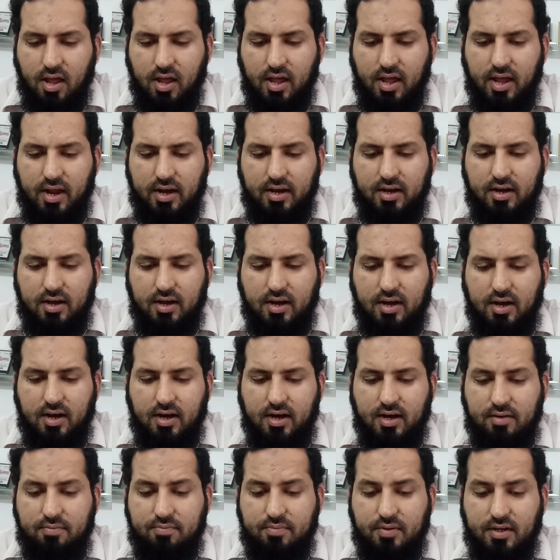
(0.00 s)
And
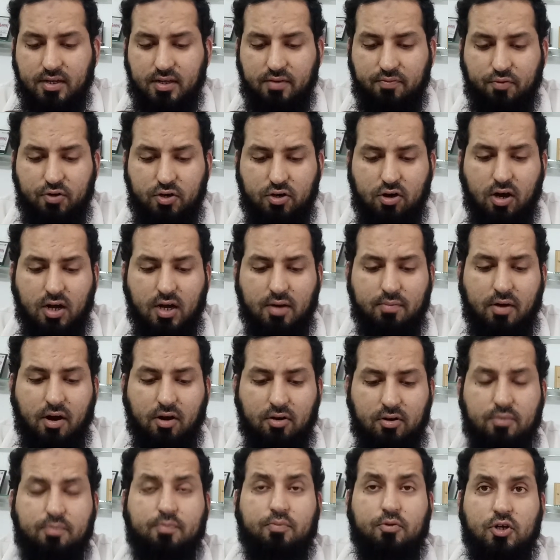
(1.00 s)
if we talk
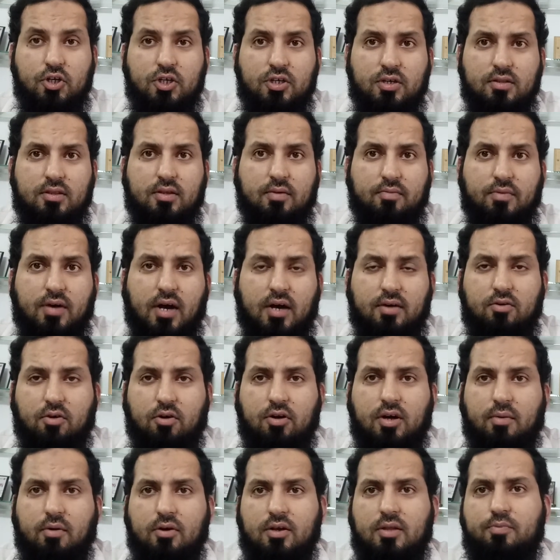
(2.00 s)
about push, I
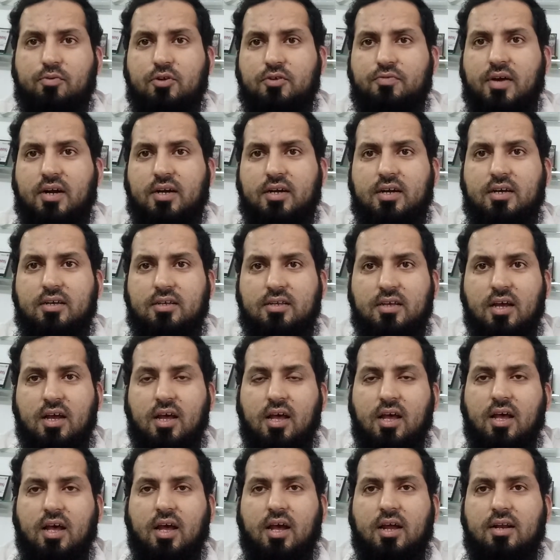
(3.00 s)
talked about the push factors,
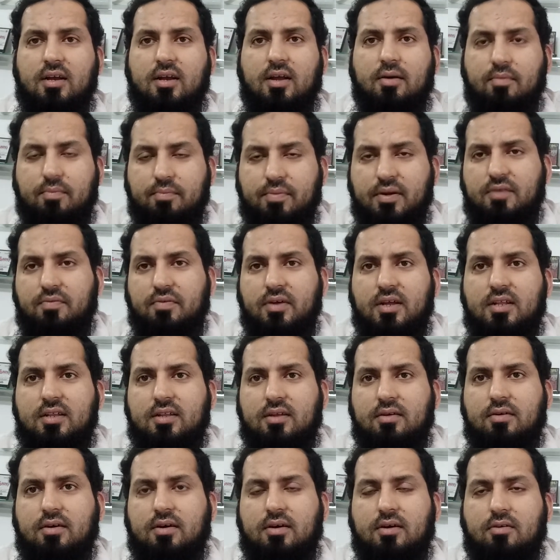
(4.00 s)
and
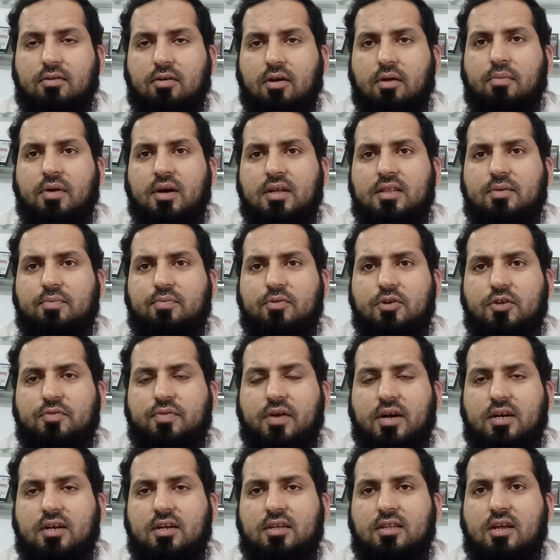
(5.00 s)
among the push
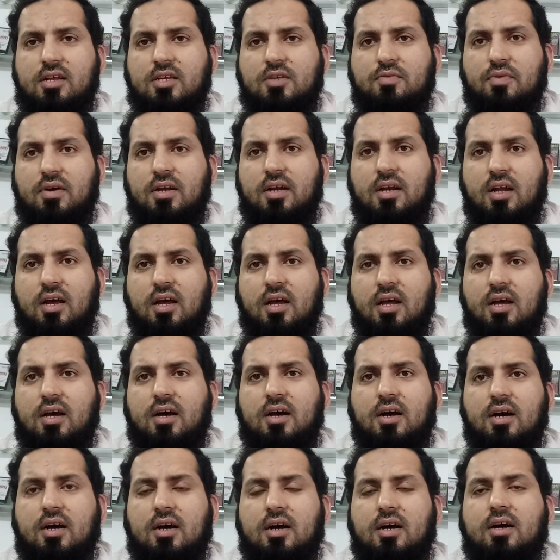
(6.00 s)
factors, there is one
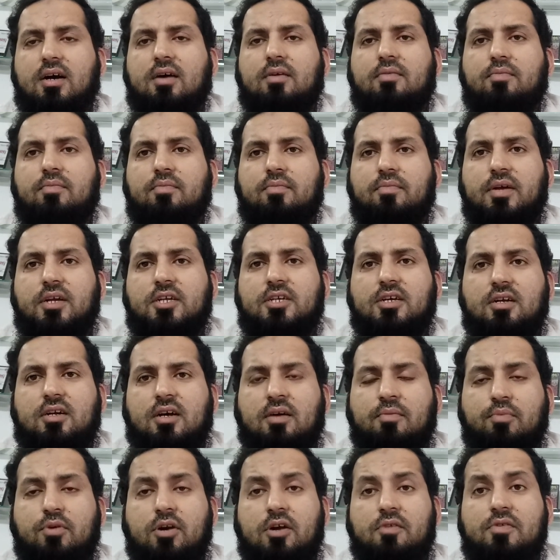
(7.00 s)
major
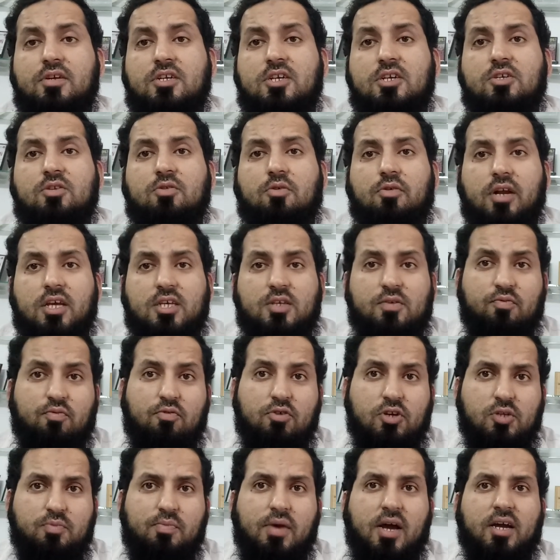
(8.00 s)
component which is known as
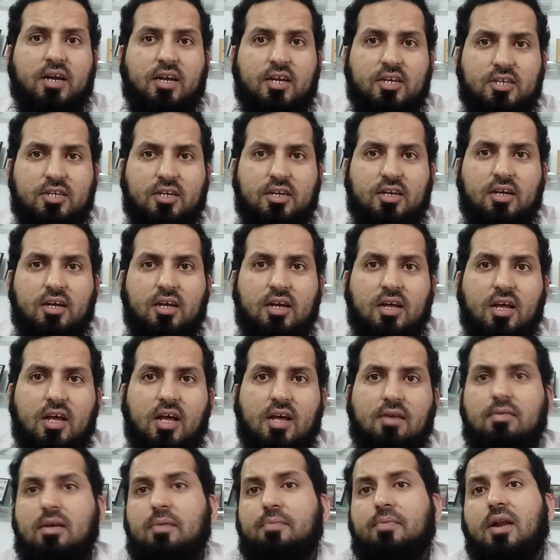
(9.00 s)
forced migration.
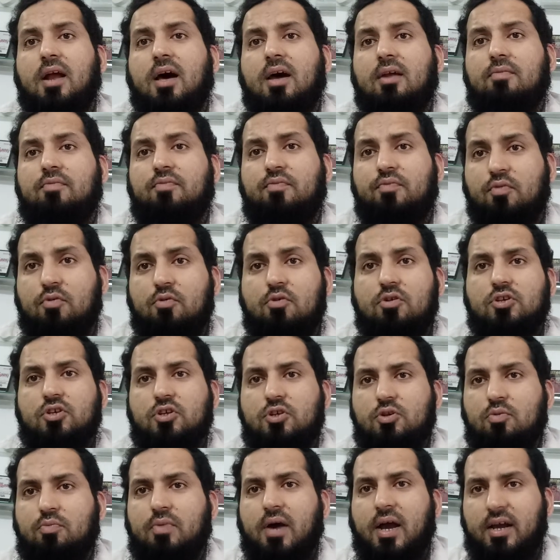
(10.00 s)
People are forced
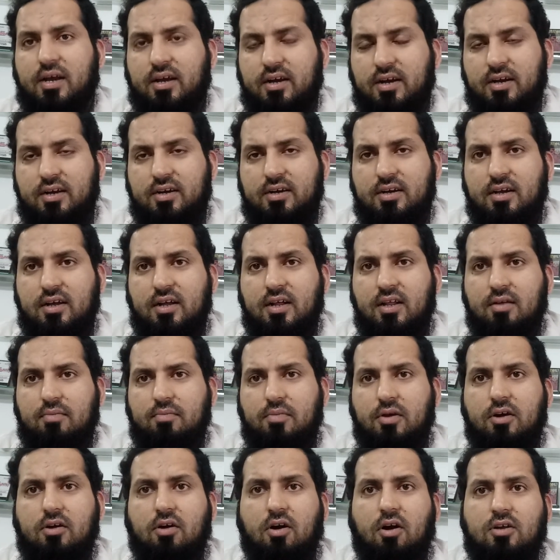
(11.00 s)
to migrate
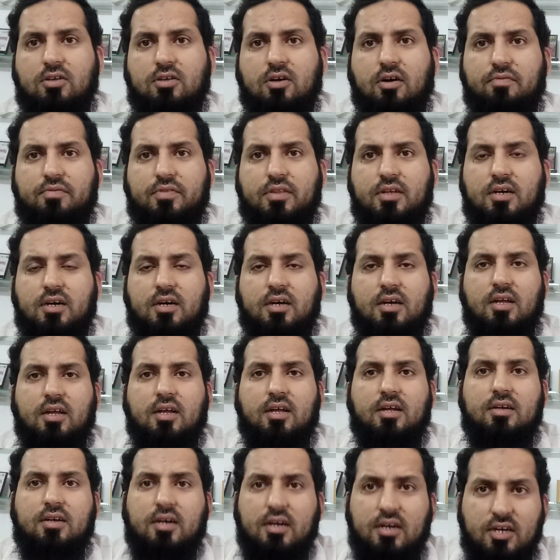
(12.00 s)
because of the
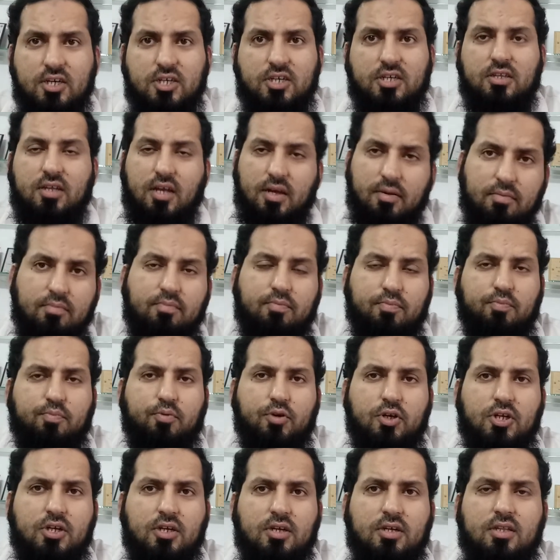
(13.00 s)
conditions and
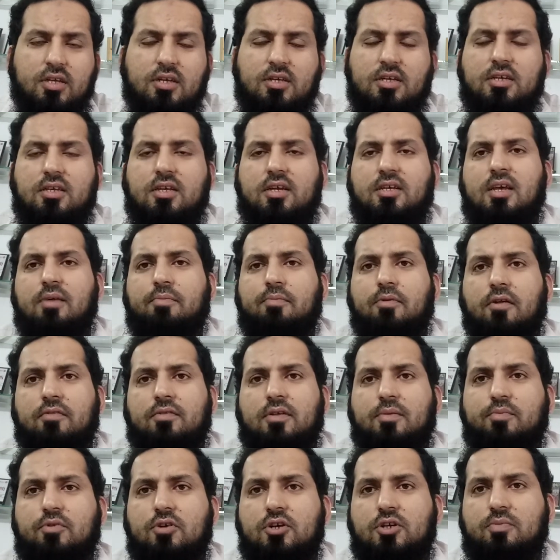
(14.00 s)
push. This is example of the
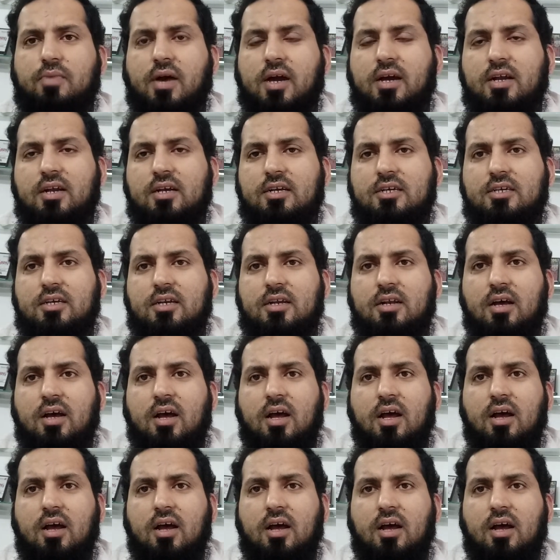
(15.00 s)
push migration,